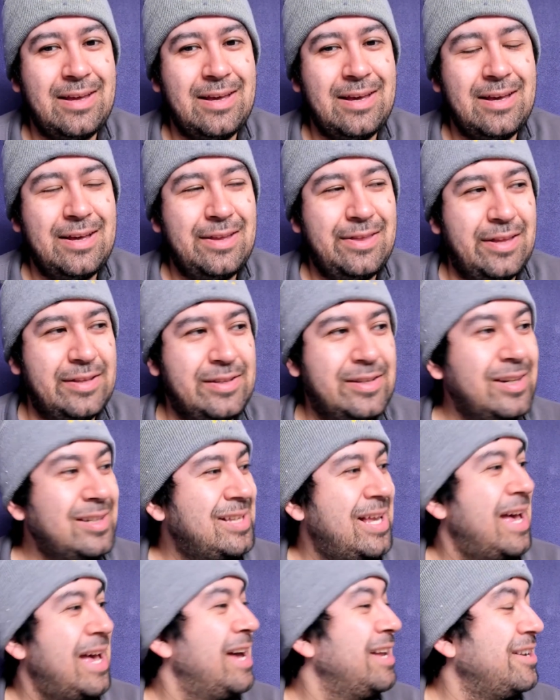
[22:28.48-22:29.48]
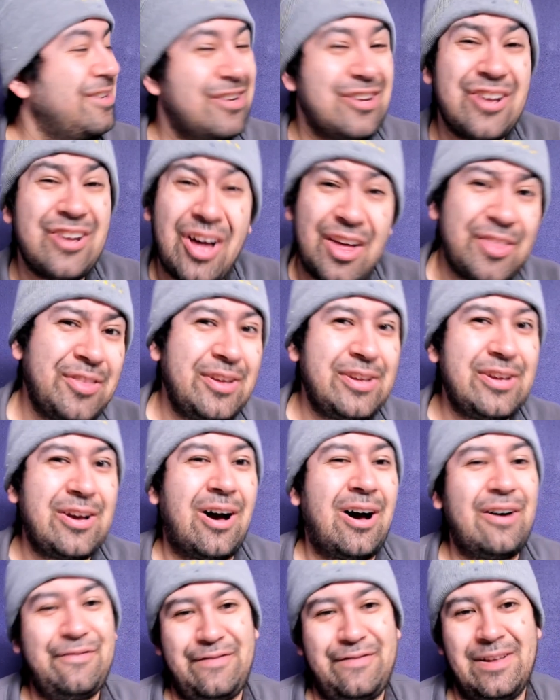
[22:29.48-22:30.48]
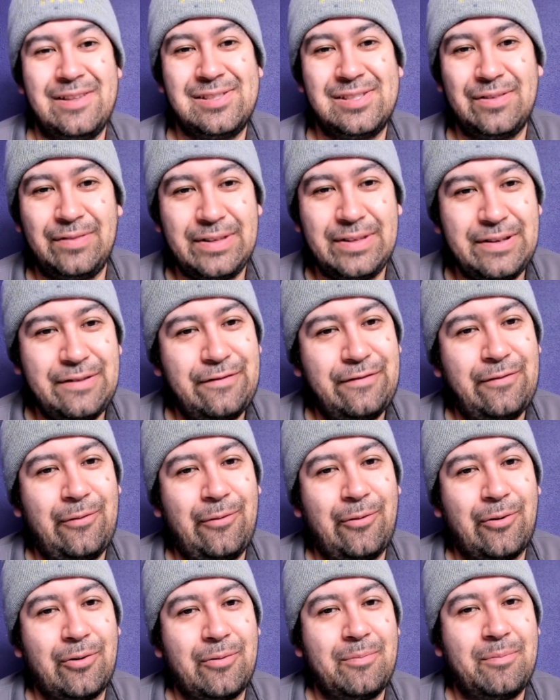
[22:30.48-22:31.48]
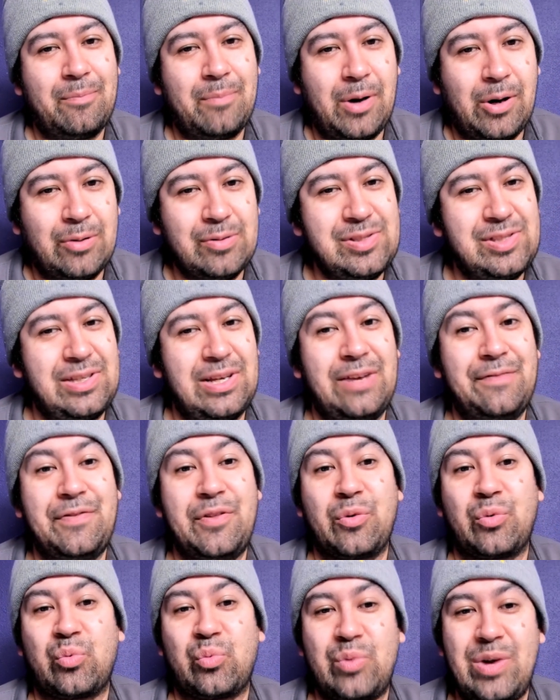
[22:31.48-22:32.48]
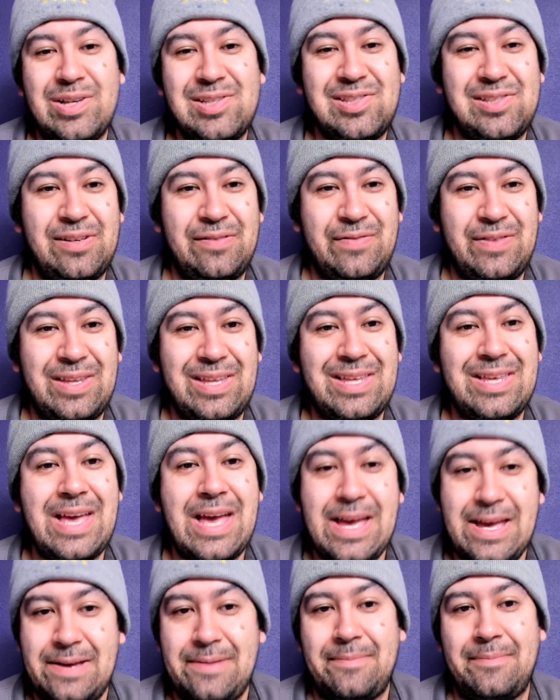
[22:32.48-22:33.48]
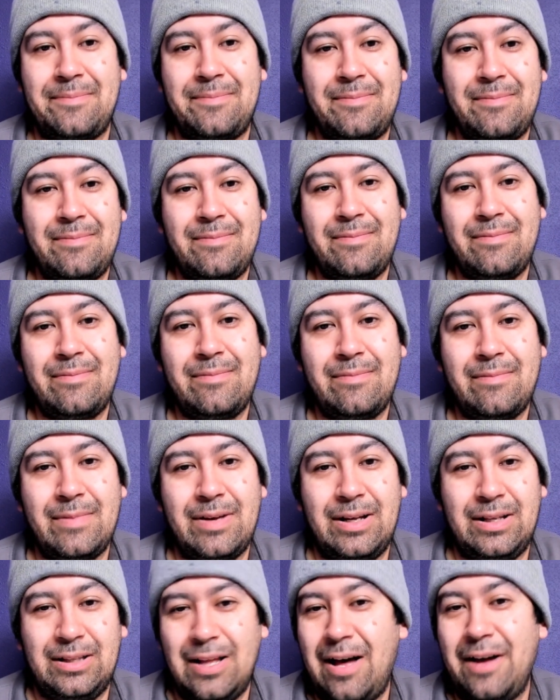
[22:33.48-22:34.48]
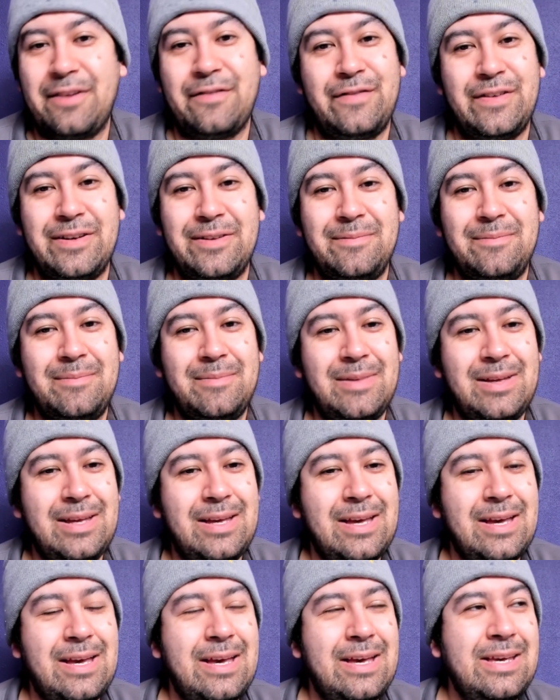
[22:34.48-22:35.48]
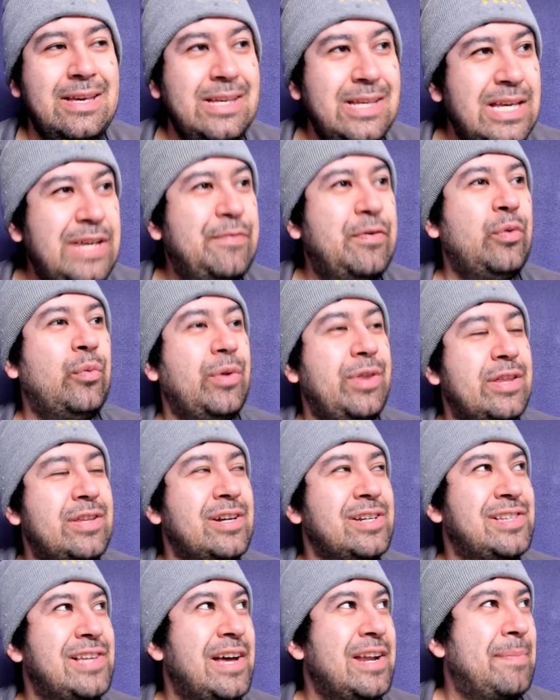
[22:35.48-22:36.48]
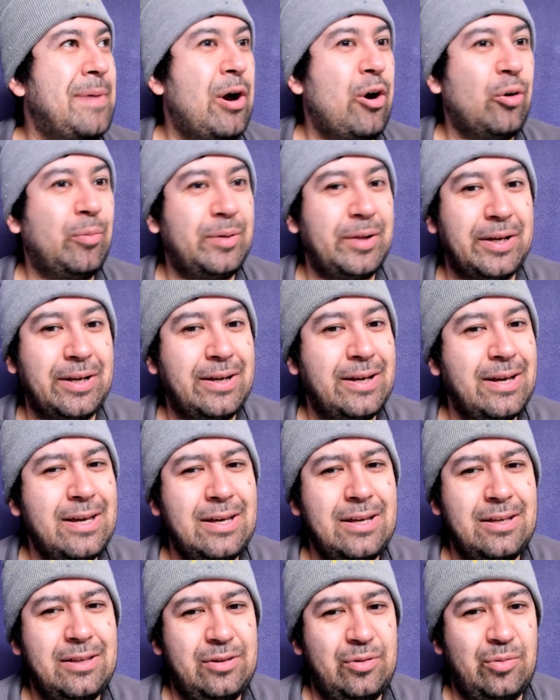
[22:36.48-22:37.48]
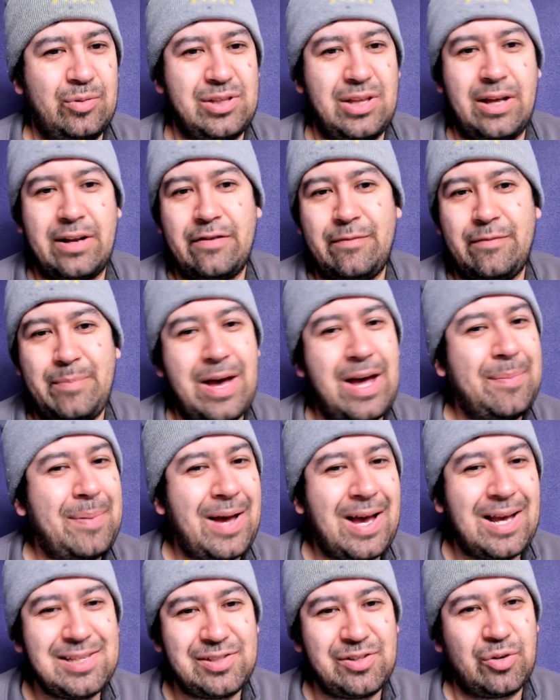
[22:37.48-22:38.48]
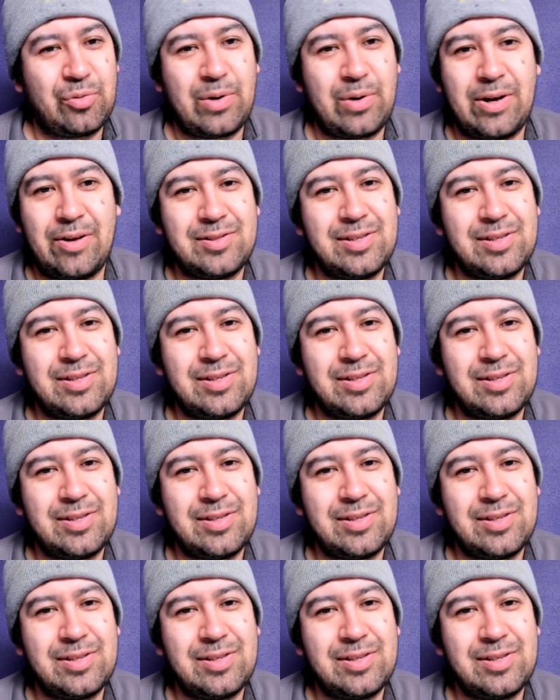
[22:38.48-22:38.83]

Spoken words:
The Ducks had nothing offensively for most of the rest of the game. A lot of it. Even when the Ducks had a power play, there was a lot of bad passing around.